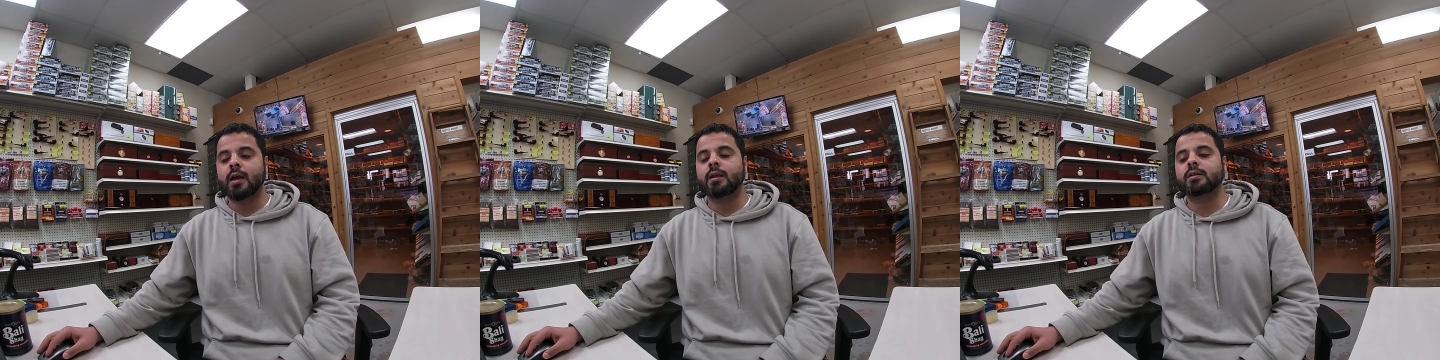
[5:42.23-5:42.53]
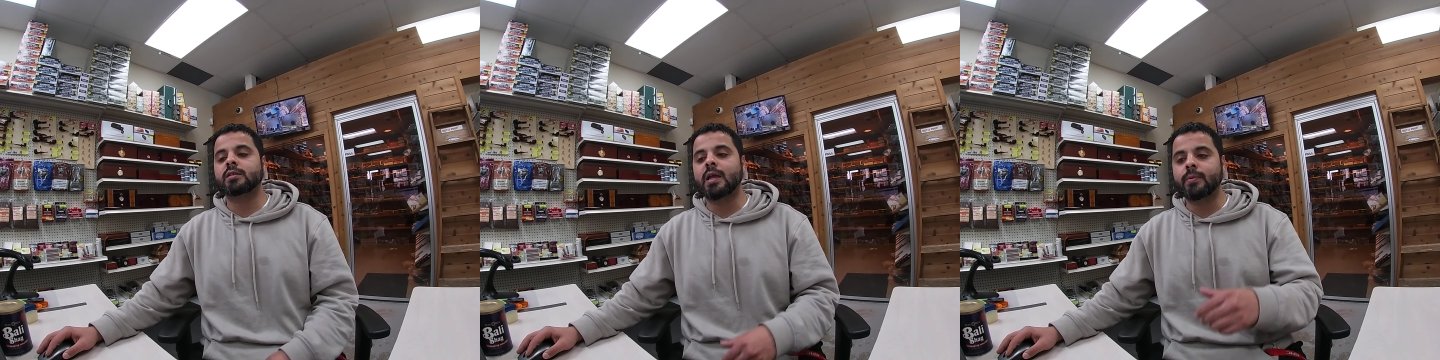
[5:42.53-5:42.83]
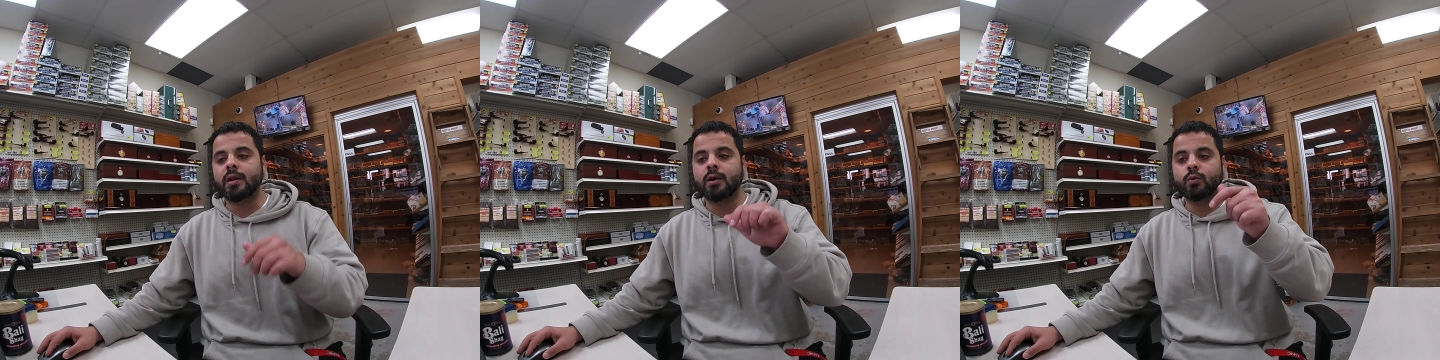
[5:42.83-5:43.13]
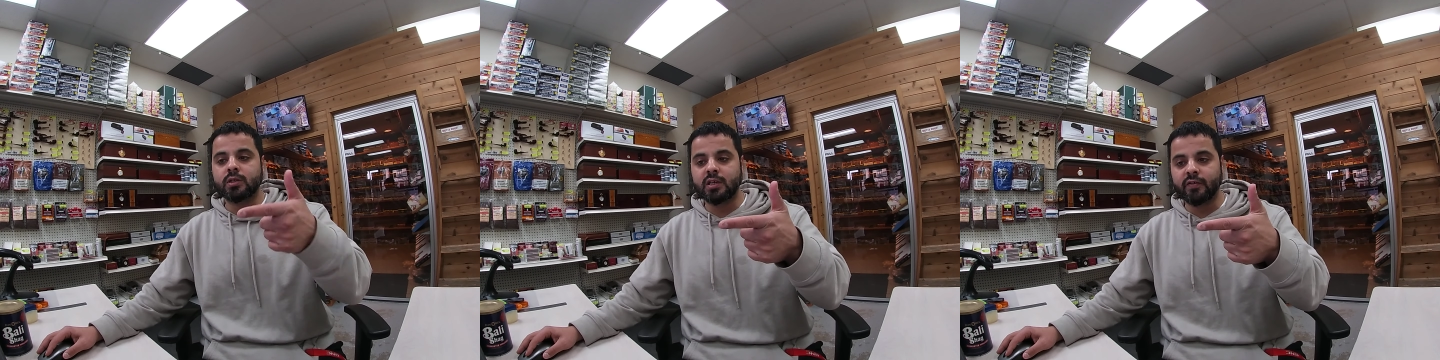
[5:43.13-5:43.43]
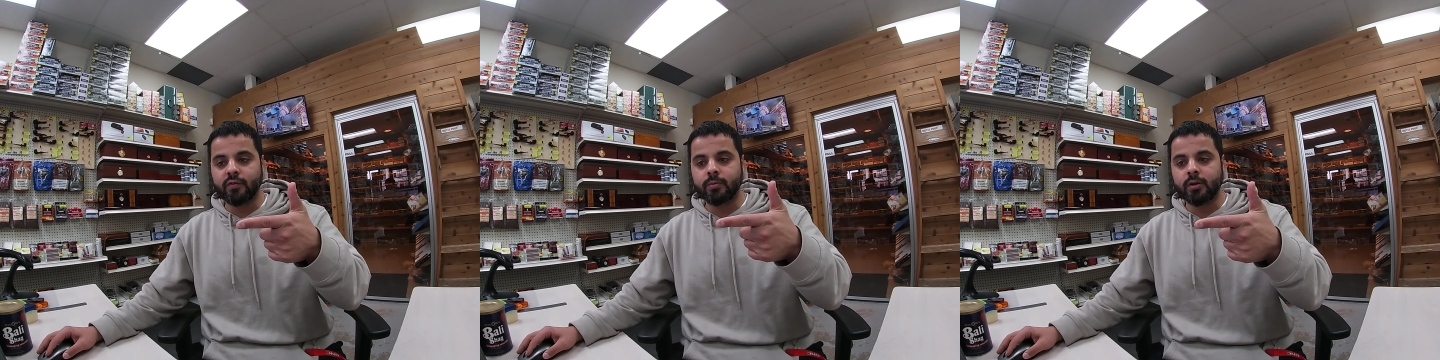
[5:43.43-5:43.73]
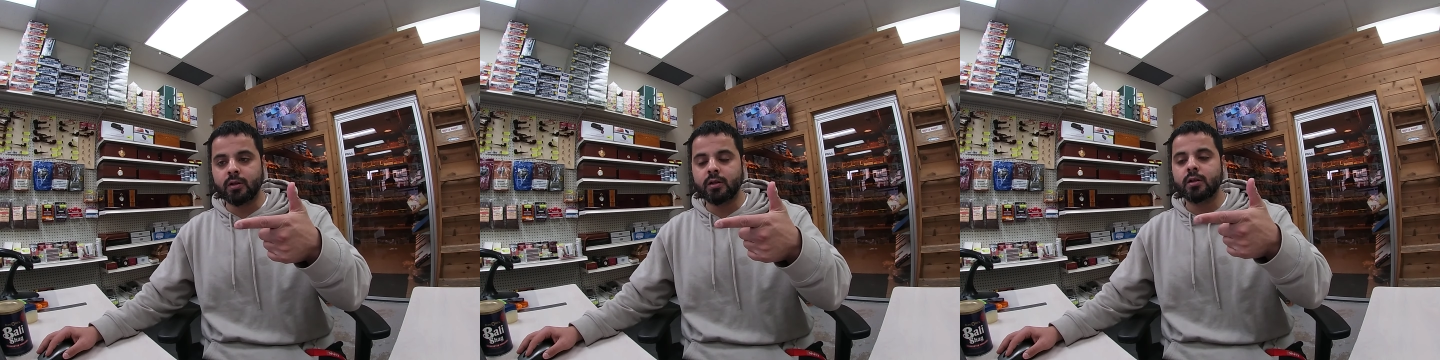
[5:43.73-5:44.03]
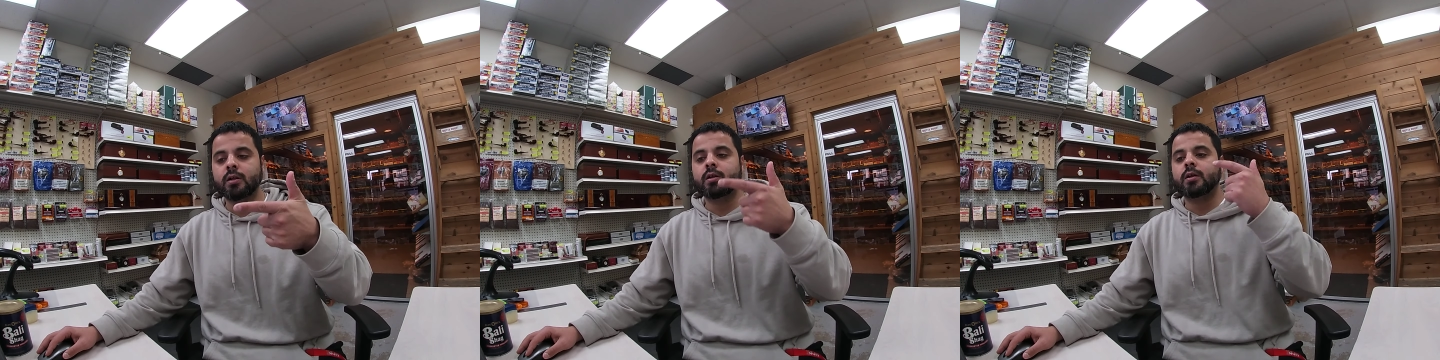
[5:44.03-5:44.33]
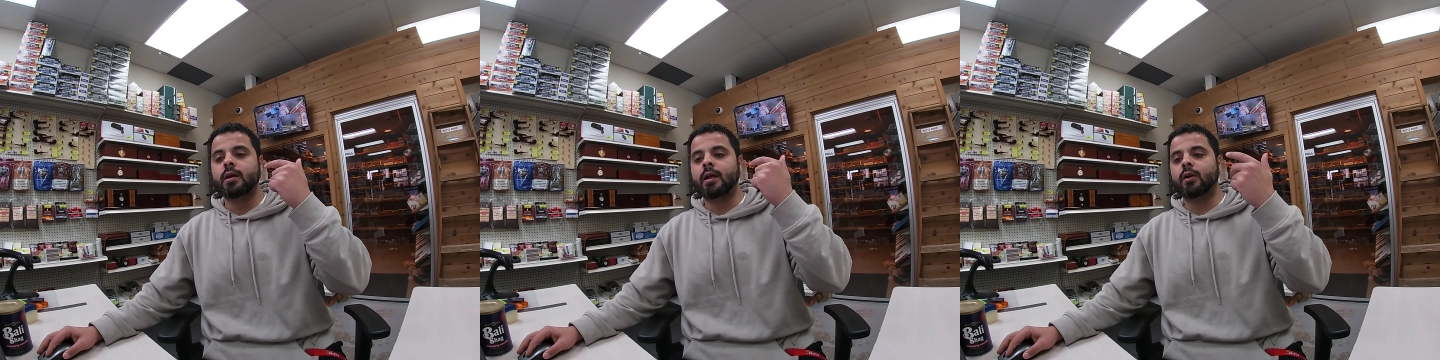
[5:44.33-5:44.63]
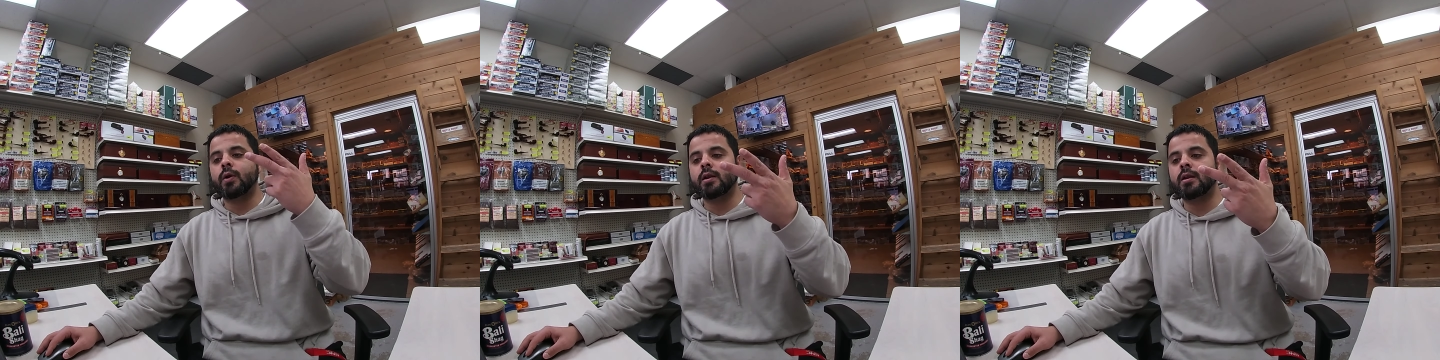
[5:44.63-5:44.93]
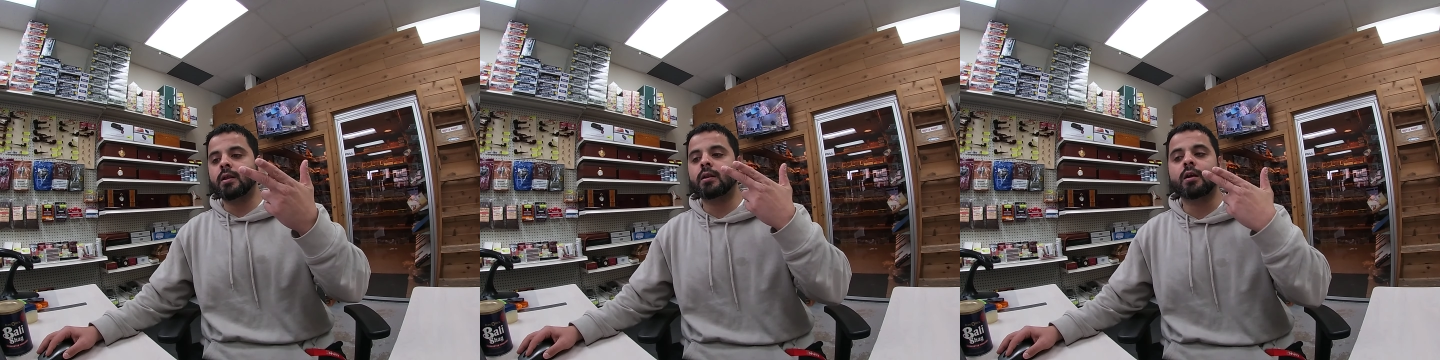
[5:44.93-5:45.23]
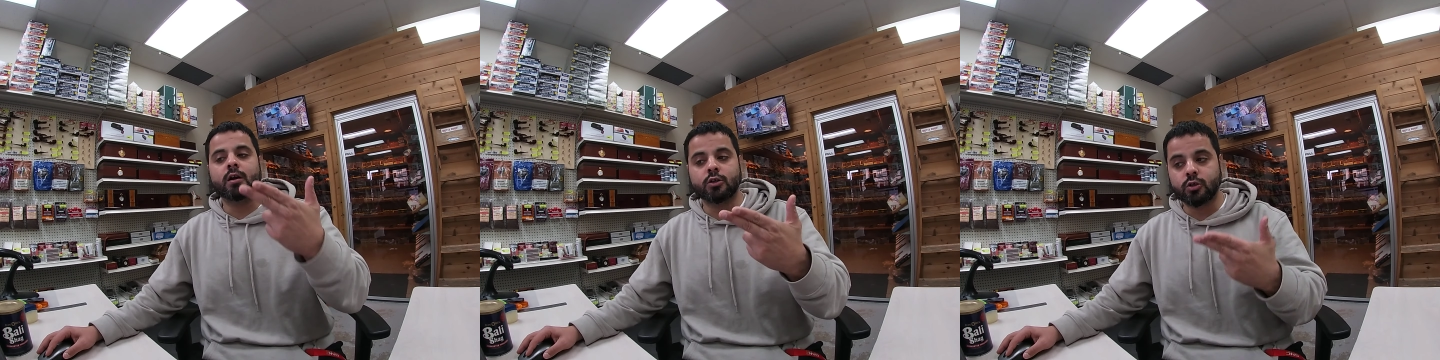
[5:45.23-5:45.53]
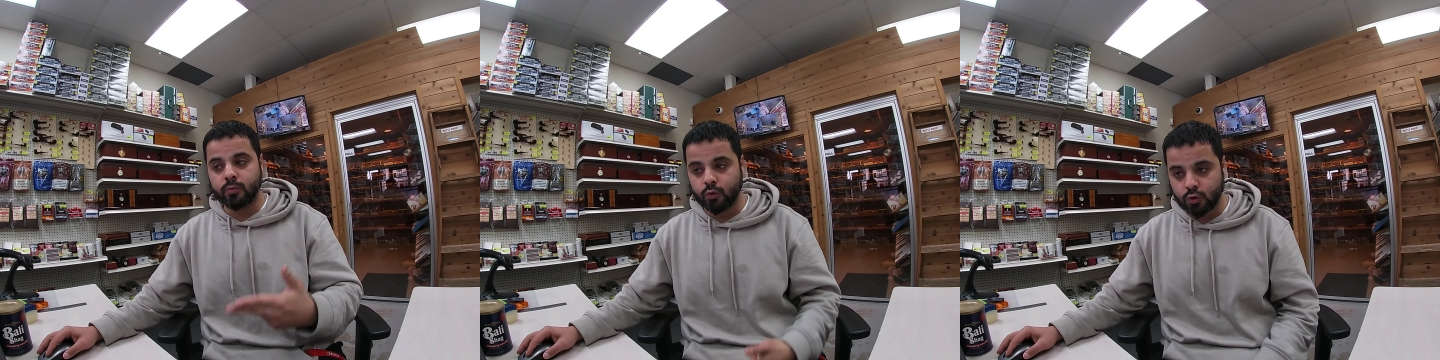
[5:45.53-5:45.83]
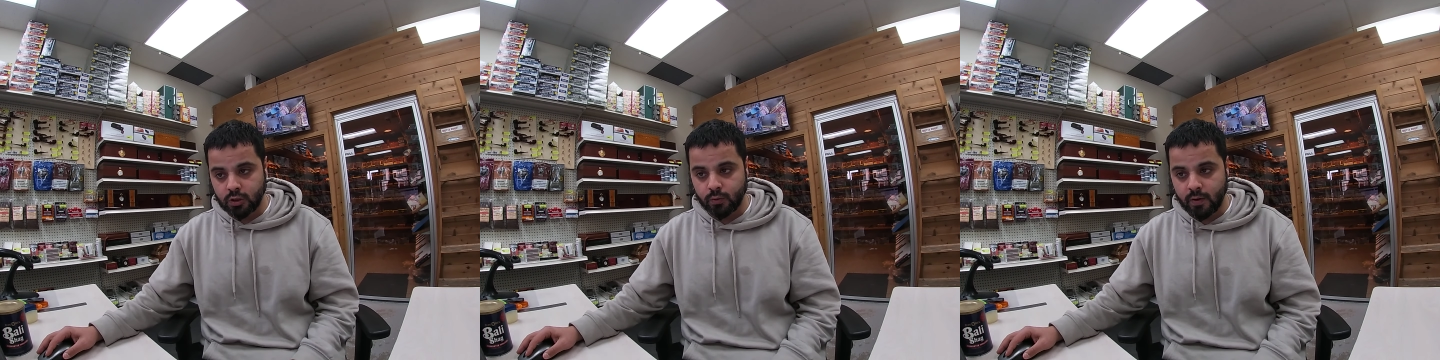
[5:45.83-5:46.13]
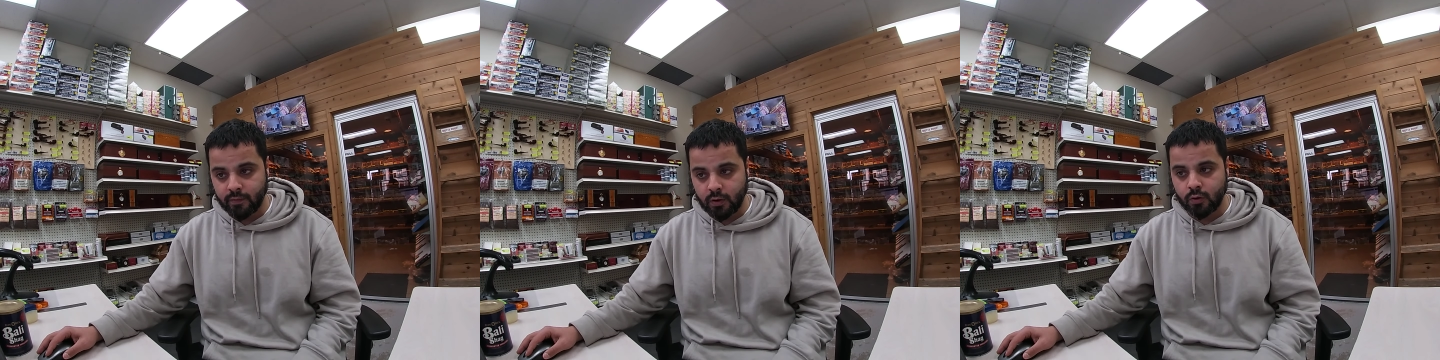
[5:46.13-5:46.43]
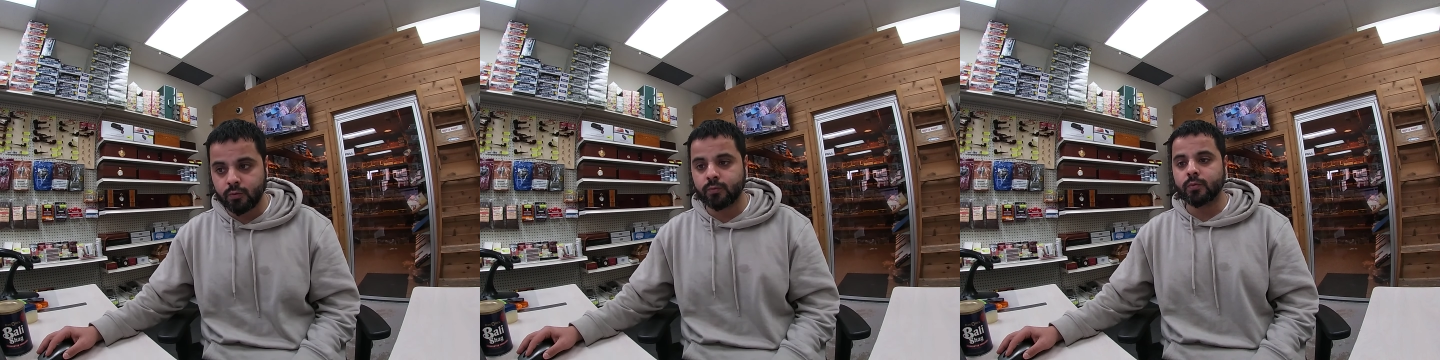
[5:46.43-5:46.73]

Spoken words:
and it's debited receivable and credited contribution revenue.